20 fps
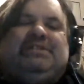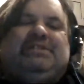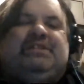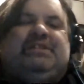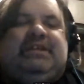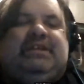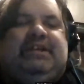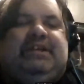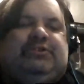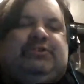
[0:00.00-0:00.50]

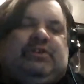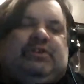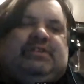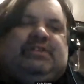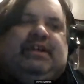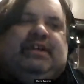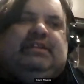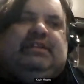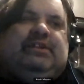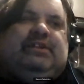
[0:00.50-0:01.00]
What's
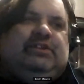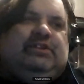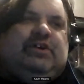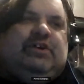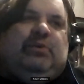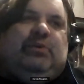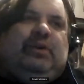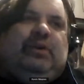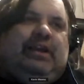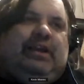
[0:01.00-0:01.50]
interesting to
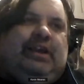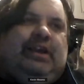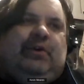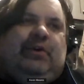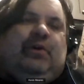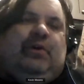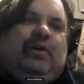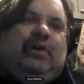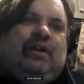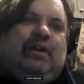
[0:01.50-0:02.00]
note
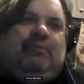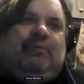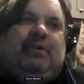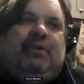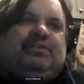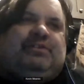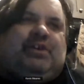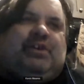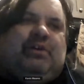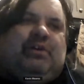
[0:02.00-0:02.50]
here, and I
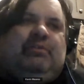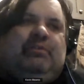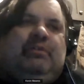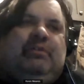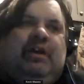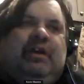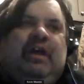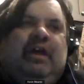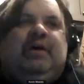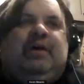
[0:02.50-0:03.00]
want to
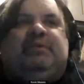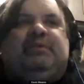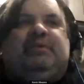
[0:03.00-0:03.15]
start